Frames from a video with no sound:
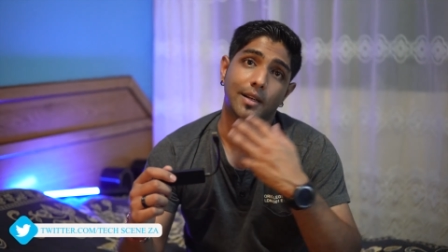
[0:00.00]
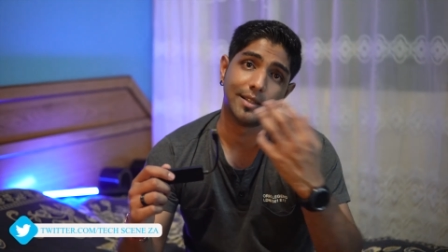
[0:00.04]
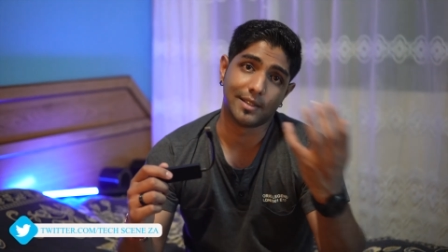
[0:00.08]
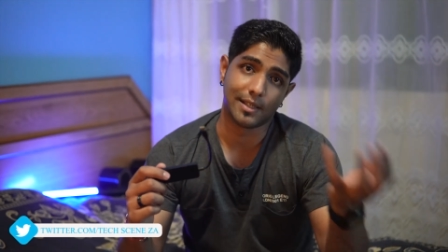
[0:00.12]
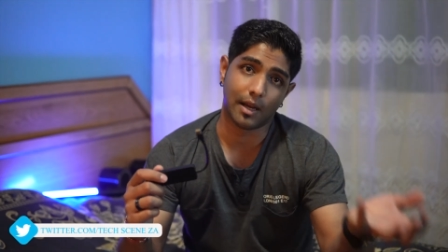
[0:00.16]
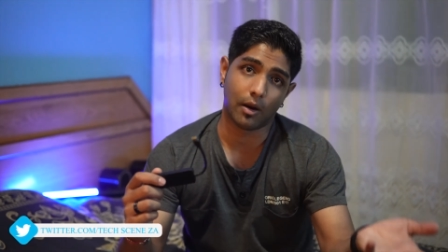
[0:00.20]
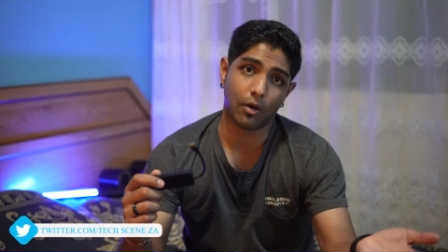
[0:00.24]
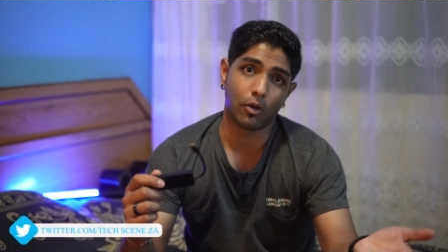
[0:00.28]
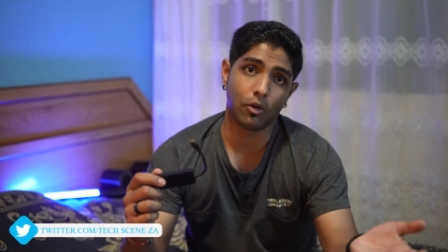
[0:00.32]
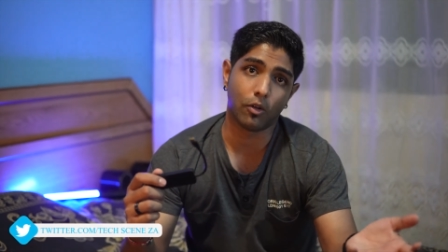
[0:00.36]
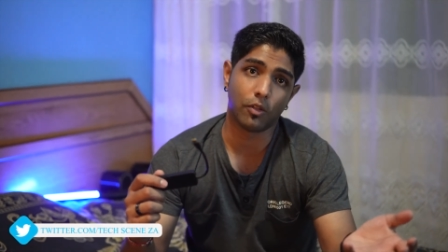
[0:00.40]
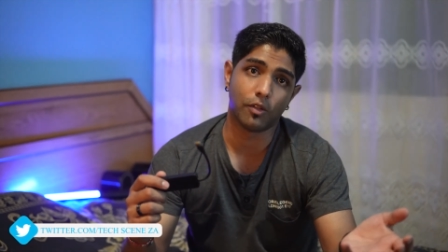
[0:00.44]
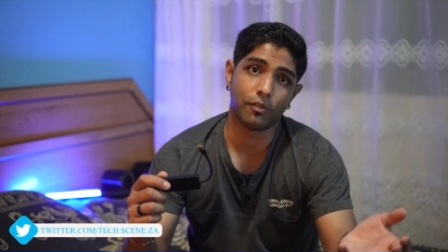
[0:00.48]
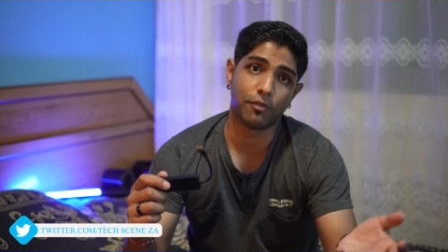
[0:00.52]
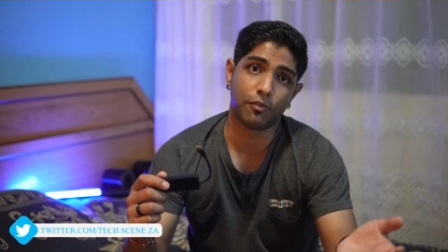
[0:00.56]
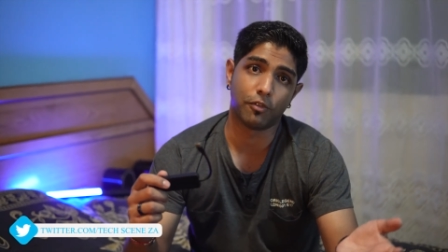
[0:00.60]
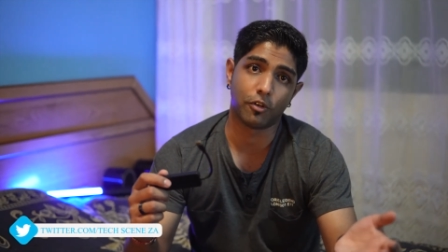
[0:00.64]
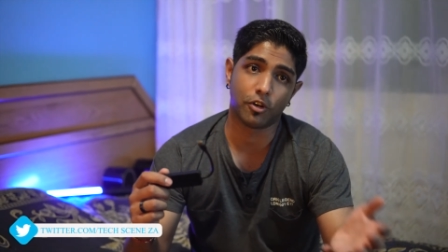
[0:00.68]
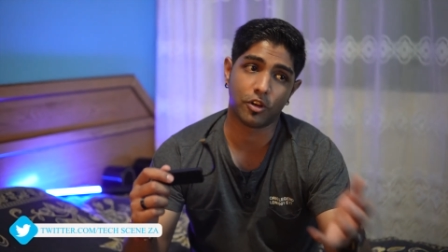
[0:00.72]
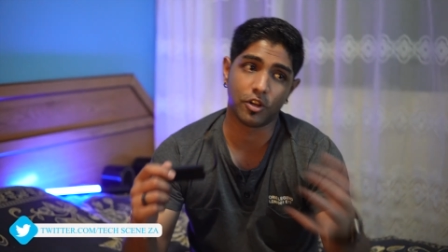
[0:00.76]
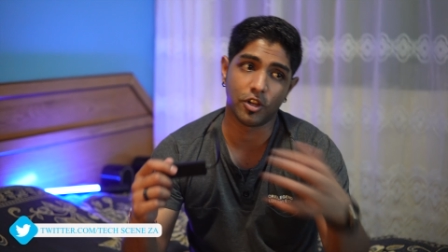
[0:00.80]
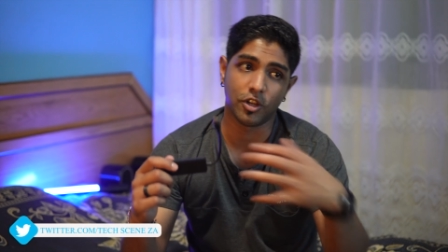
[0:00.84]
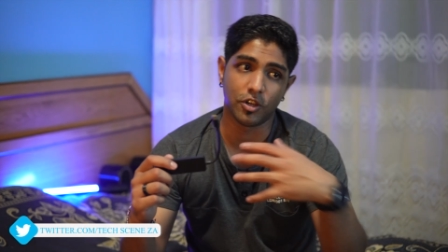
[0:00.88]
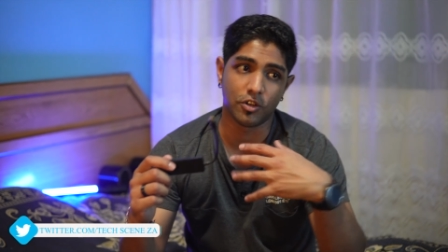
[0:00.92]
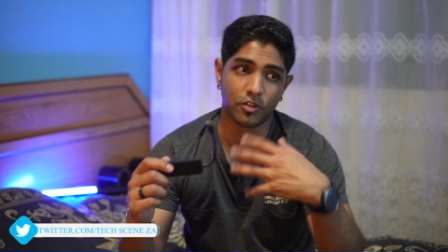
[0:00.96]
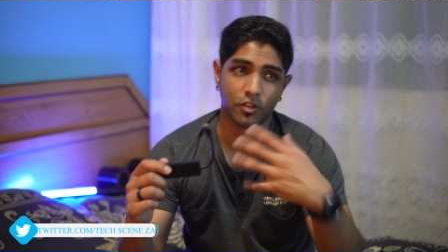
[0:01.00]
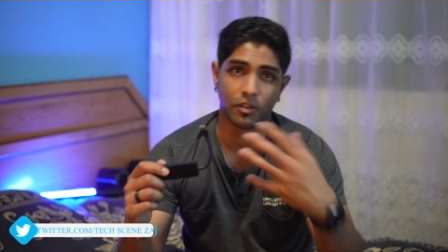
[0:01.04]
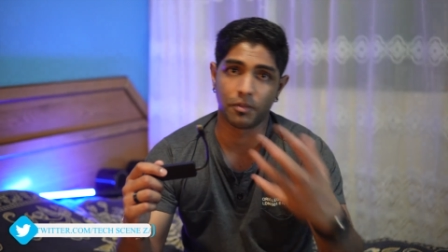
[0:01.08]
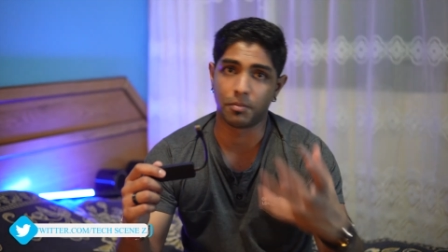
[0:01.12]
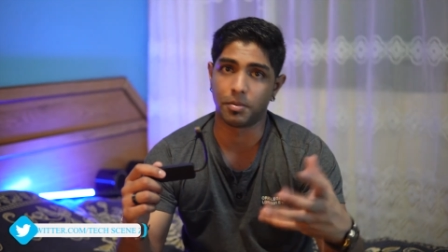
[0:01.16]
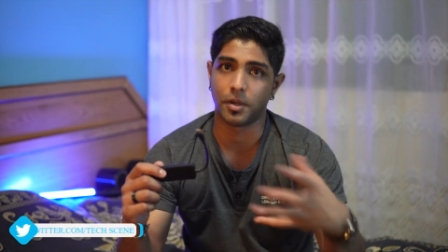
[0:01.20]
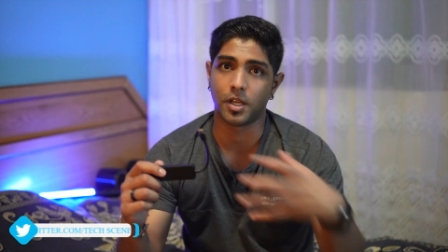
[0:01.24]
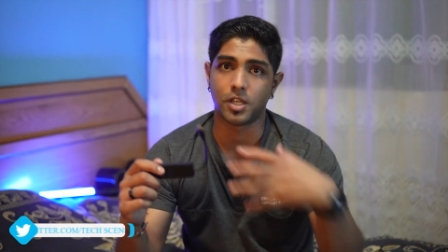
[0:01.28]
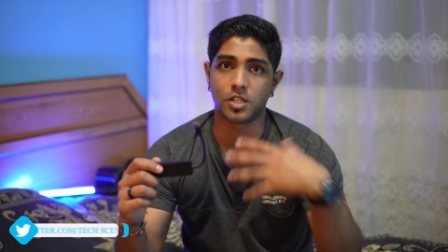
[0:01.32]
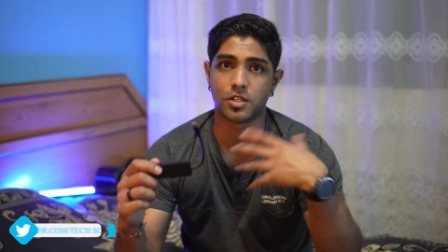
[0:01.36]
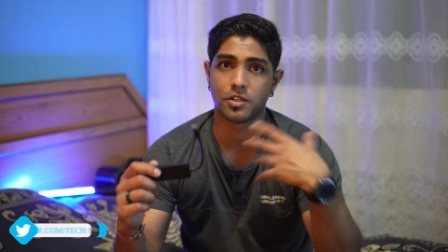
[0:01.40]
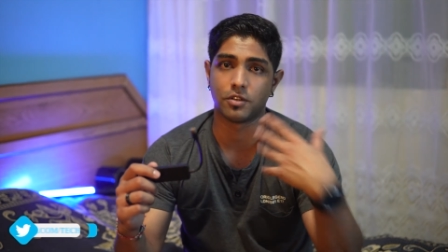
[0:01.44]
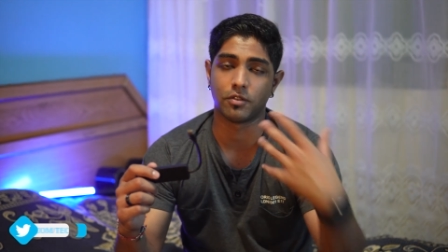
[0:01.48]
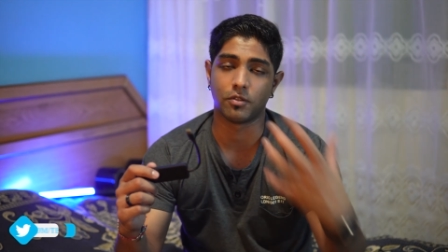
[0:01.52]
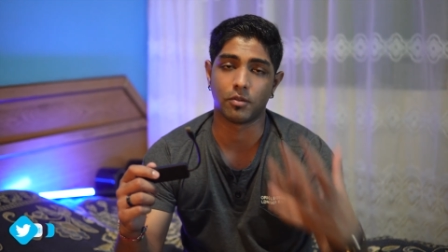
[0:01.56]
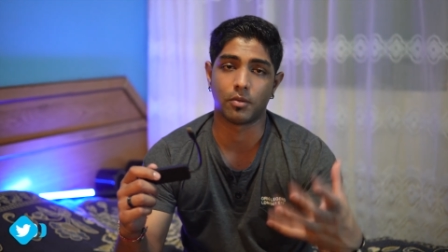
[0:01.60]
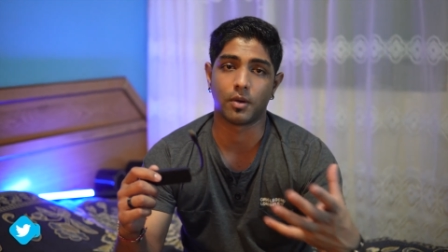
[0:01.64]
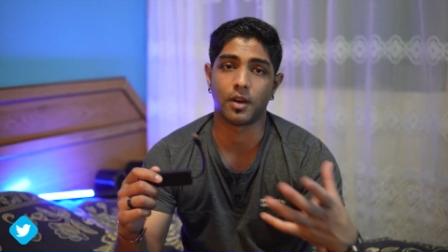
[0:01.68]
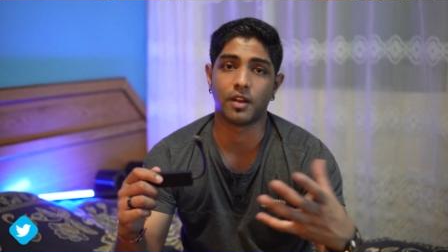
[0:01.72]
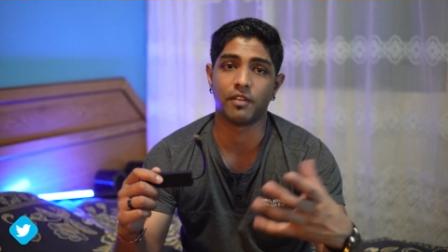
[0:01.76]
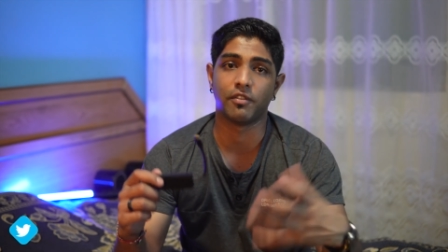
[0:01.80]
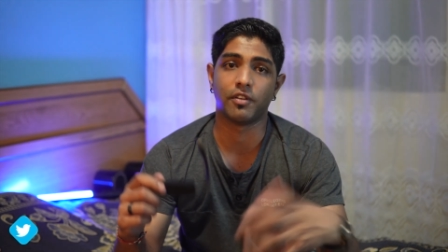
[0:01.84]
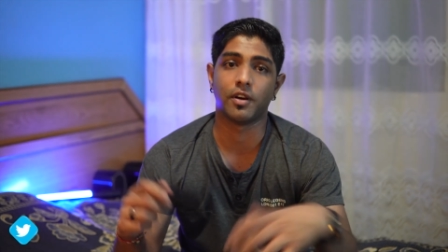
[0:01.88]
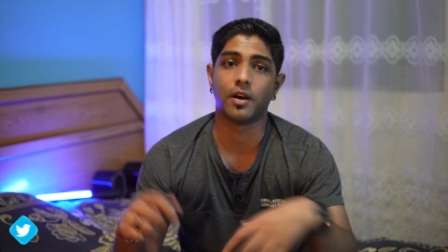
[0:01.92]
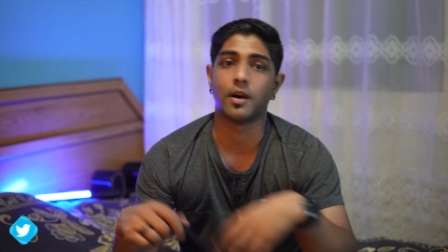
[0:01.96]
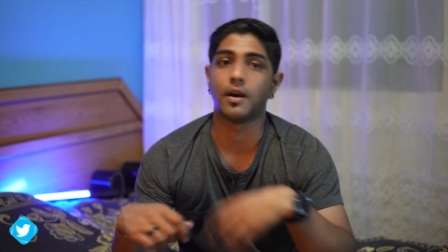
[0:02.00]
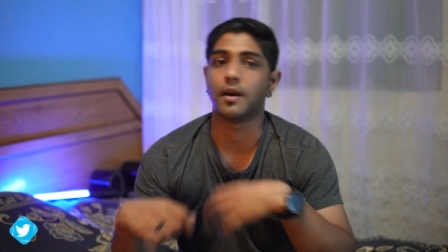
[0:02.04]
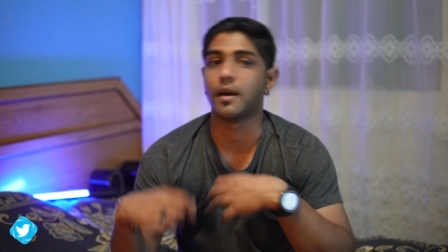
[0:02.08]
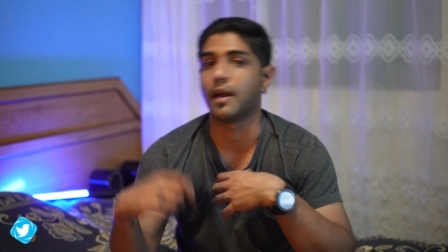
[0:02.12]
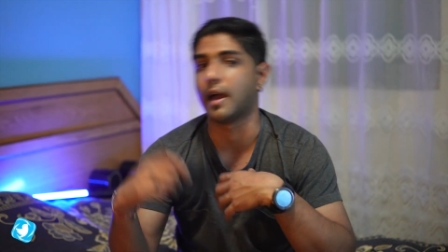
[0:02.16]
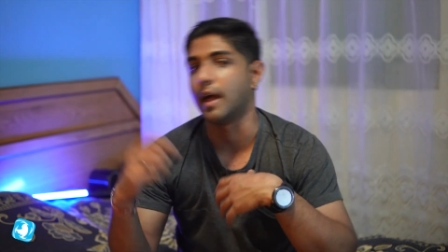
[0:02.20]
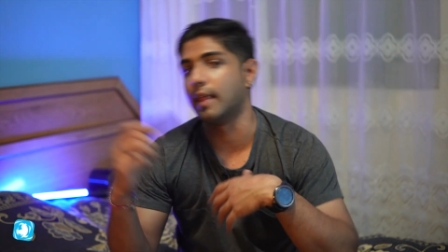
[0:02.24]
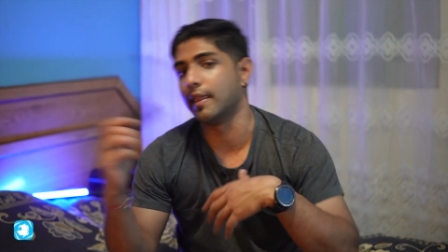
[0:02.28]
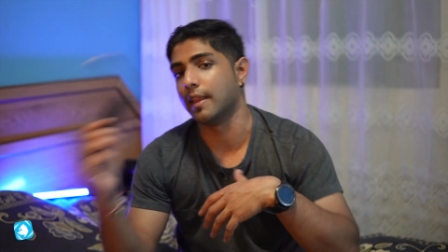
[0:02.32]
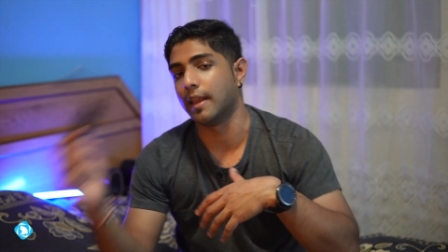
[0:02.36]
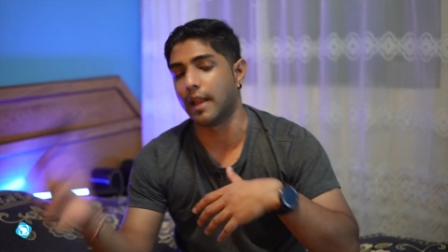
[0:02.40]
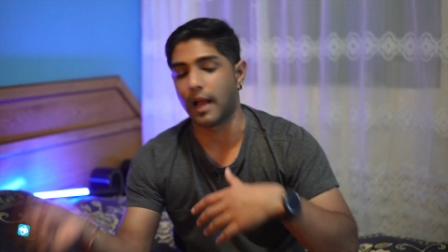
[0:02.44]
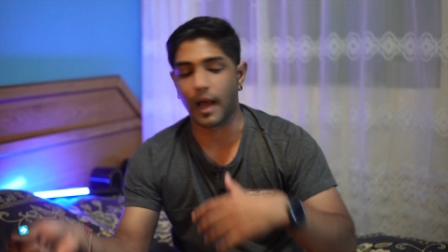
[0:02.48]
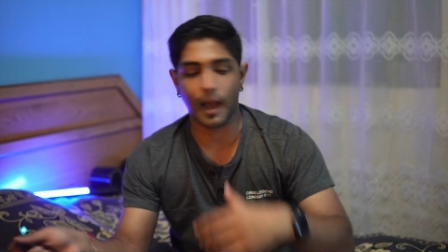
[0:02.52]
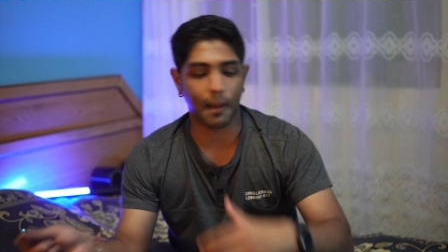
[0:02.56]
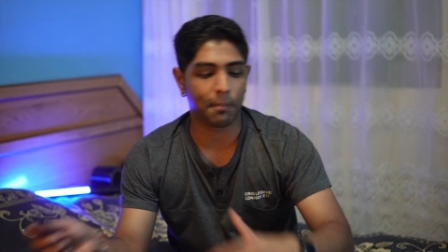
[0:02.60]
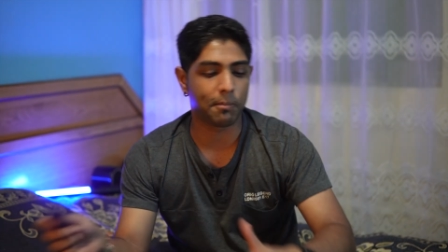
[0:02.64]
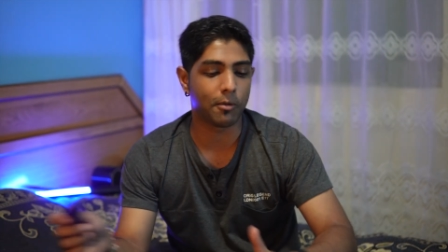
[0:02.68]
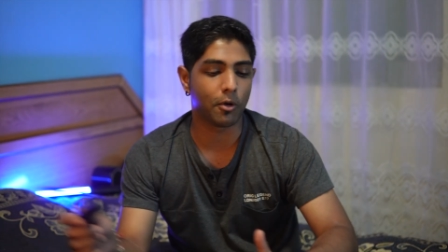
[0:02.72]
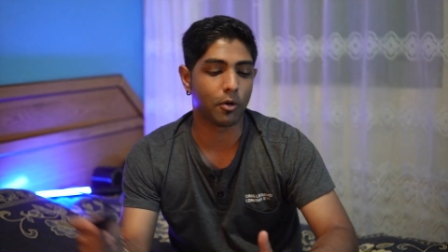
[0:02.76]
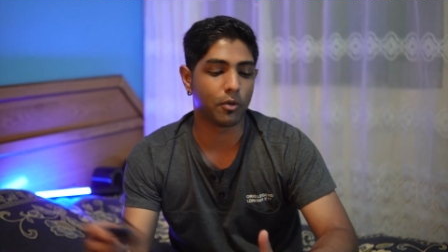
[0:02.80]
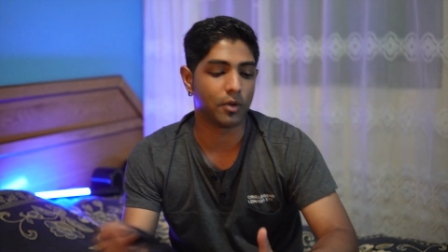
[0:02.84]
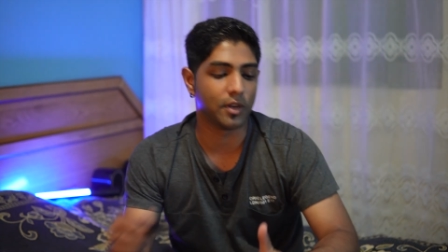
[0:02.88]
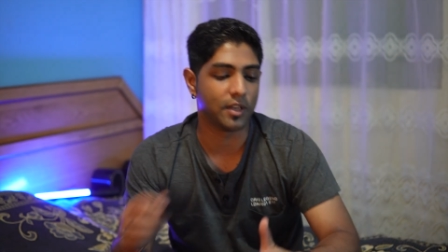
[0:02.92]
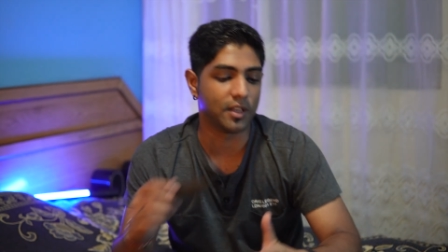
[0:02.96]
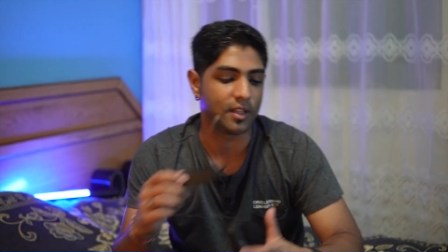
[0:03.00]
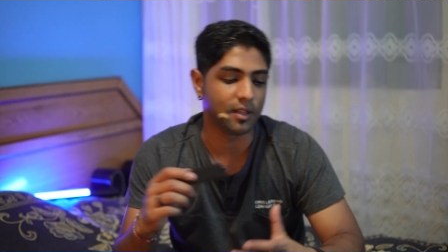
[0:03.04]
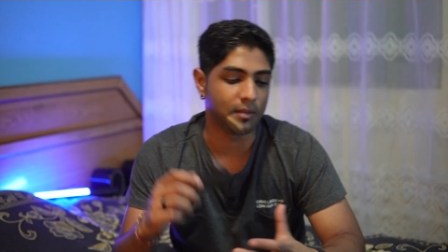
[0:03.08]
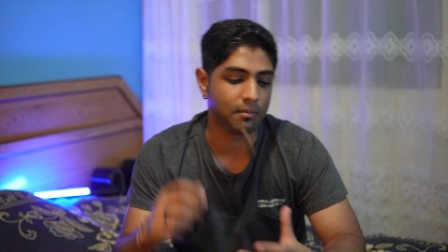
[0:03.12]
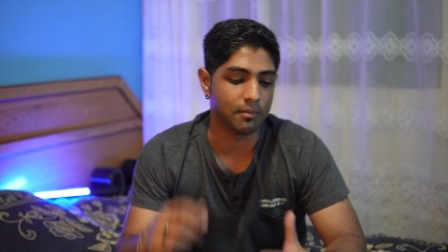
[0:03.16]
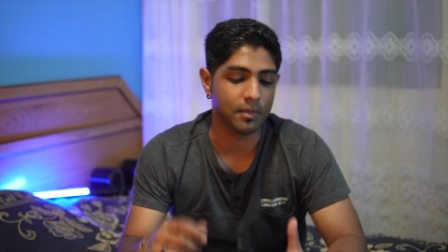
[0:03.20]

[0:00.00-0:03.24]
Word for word: download the footage or the pictures or whatever and then upload it